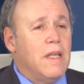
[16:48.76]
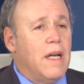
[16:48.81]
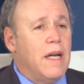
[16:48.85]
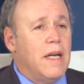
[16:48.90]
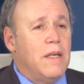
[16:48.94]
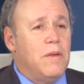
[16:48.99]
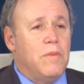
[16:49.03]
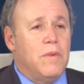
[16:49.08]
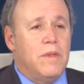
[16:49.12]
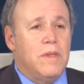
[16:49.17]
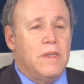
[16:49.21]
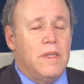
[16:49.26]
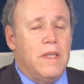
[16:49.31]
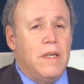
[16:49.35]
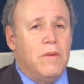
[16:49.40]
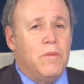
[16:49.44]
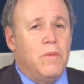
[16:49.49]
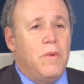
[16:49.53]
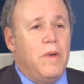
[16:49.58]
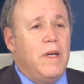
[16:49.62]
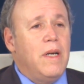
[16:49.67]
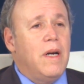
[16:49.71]
line was that
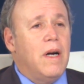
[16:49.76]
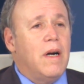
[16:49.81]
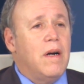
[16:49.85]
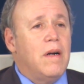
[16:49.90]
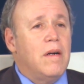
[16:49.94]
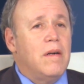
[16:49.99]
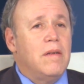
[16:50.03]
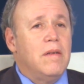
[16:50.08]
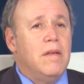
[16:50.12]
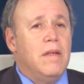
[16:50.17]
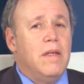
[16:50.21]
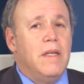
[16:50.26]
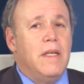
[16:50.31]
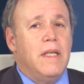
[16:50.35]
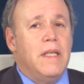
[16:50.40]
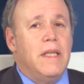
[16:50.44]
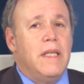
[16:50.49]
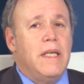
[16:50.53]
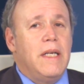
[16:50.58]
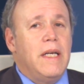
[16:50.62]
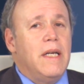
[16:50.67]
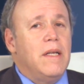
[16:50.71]
we are
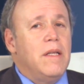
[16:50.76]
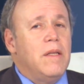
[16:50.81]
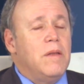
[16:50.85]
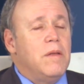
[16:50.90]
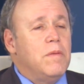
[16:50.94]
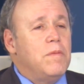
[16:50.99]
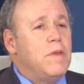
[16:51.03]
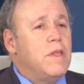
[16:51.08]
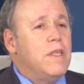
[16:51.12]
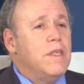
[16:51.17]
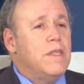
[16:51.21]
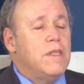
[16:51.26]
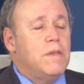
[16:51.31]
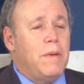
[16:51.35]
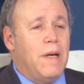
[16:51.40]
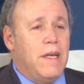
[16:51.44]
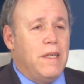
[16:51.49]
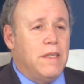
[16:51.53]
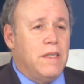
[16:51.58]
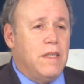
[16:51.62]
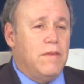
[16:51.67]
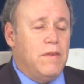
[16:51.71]
the
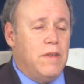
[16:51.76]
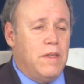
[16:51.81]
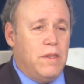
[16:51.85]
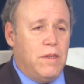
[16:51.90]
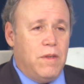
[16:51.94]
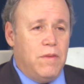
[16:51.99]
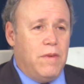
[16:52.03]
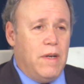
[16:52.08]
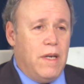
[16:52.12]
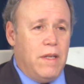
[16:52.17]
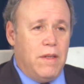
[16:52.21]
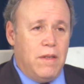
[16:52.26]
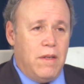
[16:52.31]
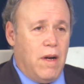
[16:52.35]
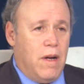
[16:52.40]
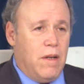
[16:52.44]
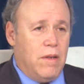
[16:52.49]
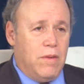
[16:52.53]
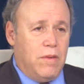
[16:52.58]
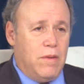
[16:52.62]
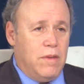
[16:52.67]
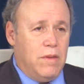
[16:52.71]
space of interfaith
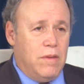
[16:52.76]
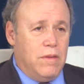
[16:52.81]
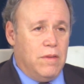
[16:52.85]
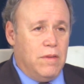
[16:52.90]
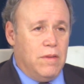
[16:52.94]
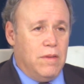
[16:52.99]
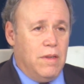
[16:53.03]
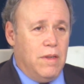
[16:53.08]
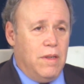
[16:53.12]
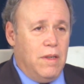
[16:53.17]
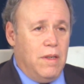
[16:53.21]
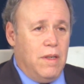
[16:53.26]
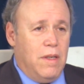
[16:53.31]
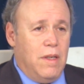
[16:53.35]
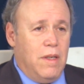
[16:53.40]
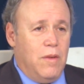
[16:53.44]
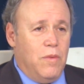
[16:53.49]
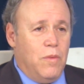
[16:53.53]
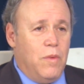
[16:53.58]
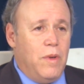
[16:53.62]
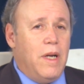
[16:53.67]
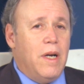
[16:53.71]
tolerance.
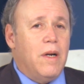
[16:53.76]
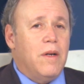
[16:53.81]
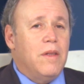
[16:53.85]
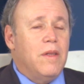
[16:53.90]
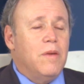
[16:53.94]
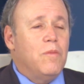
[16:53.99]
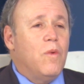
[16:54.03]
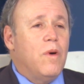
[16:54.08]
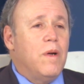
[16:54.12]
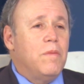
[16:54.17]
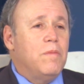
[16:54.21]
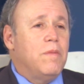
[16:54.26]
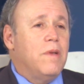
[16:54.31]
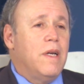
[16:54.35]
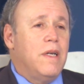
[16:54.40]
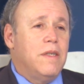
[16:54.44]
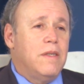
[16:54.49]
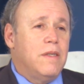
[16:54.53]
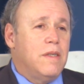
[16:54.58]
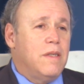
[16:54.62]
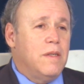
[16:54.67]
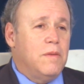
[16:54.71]
We are the one
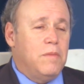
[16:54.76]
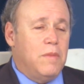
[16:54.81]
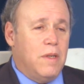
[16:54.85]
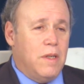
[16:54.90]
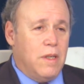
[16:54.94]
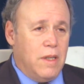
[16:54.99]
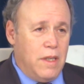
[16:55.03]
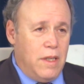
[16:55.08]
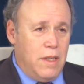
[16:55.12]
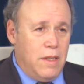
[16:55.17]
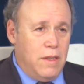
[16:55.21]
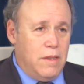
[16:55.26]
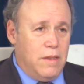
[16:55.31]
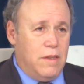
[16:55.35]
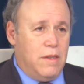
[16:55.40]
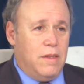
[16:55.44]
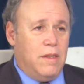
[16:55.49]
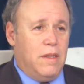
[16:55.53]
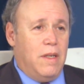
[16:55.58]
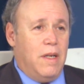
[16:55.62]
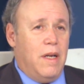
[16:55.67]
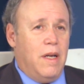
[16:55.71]
place in the Middle
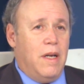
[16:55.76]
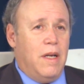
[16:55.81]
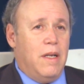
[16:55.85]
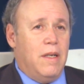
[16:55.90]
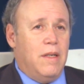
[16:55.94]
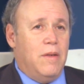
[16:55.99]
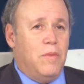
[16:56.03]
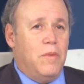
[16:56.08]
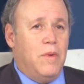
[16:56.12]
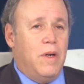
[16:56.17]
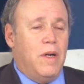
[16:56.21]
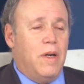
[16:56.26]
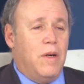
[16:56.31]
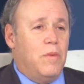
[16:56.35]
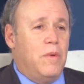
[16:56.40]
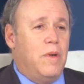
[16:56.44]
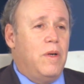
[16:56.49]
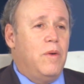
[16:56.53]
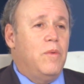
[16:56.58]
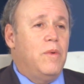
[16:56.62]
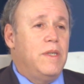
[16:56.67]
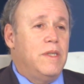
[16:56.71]
East and where
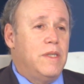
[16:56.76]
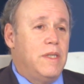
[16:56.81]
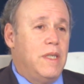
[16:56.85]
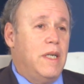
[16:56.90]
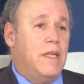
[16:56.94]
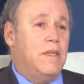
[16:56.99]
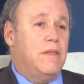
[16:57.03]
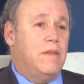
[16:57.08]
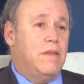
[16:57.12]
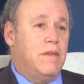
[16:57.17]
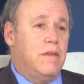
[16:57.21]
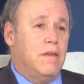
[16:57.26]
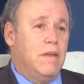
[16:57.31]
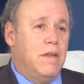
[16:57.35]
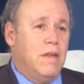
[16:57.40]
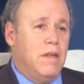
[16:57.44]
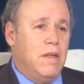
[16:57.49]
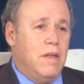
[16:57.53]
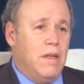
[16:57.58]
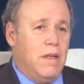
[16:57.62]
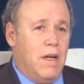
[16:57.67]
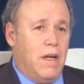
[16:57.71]
we resist
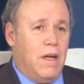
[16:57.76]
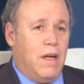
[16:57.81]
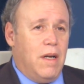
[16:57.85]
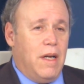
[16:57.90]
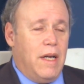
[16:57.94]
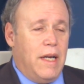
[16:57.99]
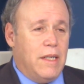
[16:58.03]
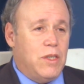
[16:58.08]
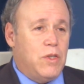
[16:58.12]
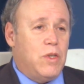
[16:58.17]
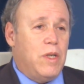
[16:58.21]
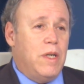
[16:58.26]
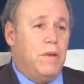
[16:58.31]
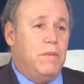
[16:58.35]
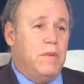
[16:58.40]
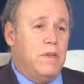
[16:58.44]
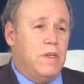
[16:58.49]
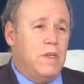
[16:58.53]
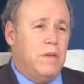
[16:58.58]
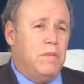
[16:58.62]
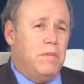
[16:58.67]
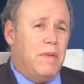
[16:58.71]

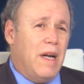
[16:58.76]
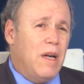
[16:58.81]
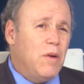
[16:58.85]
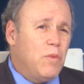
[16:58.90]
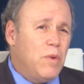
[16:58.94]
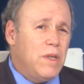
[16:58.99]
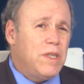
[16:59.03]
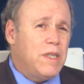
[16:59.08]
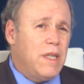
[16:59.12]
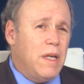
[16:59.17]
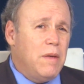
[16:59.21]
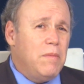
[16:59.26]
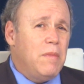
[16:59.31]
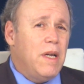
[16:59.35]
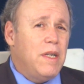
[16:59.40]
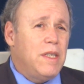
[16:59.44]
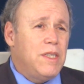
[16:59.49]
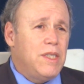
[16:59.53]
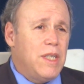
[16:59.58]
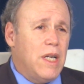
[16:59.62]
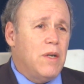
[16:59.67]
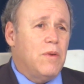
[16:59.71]
extremism, by which they
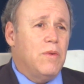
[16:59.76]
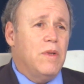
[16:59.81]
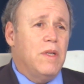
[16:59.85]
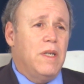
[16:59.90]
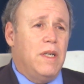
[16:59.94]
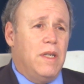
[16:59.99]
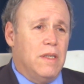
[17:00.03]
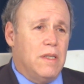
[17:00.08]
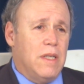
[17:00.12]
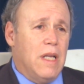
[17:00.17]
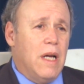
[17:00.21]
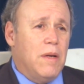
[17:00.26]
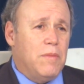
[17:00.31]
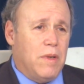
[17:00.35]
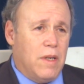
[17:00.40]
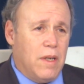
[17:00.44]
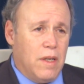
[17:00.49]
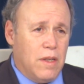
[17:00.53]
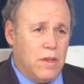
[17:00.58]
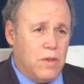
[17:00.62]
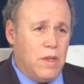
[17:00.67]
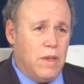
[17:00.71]
meant generally
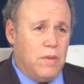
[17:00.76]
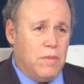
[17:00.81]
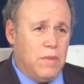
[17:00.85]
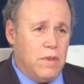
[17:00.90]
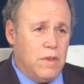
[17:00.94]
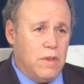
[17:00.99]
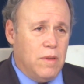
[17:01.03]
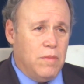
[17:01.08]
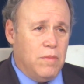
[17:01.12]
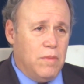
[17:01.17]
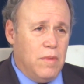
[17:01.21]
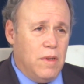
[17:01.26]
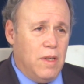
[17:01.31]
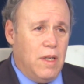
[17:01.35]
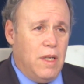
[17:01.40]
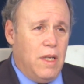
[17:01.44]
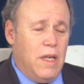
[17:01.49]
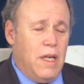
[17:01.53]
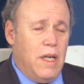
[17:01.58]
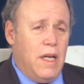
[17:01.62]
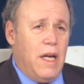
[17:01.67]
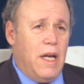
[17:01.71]
Islamic extremism.
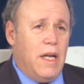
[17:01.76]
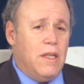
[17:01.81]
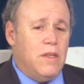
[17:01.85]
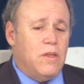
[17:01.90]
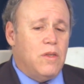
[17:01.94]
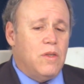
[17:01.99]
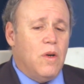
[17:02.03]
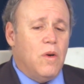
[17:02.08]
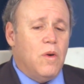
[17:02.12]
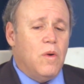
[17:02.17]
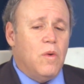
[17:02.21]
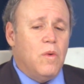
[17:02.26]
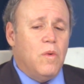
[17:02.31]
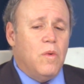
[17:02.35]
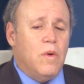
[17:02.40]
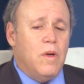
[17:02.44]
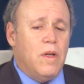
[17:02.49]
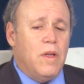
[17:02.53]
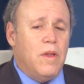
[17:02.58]
And so